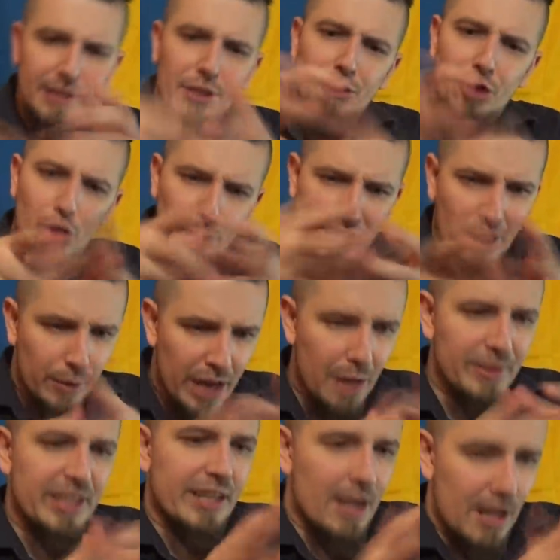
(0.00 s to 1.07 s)
they're doing away
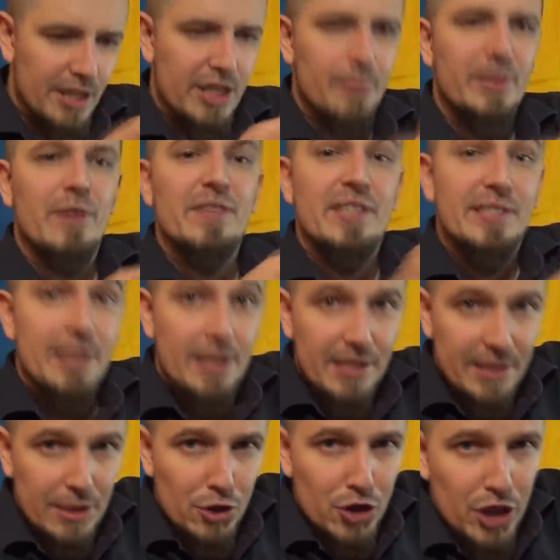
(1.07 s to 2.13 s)
with the concept of a
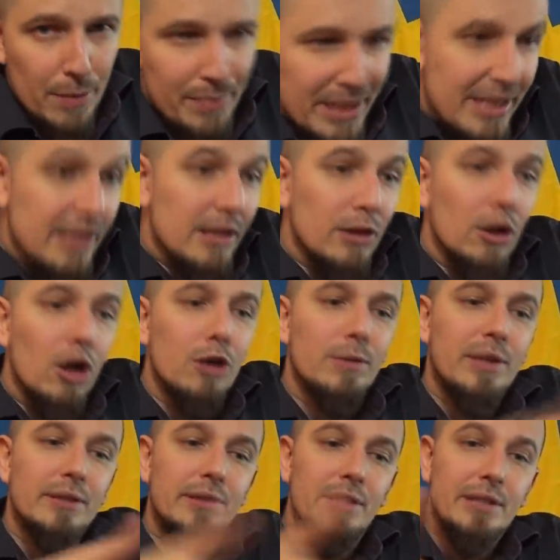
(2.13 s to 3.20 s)
citizenship, and in the long
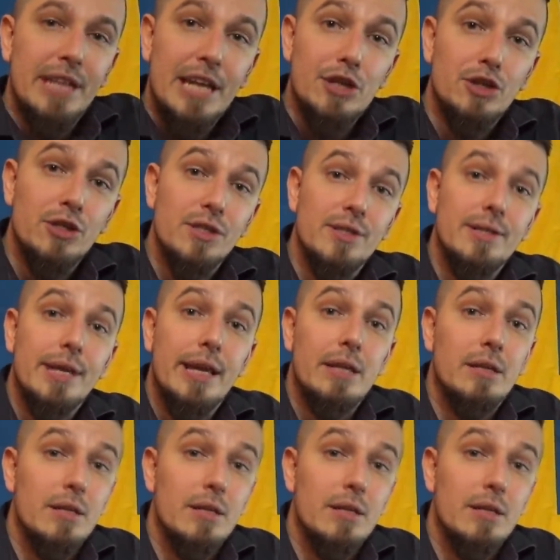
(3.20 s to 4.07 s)
run, the nation-state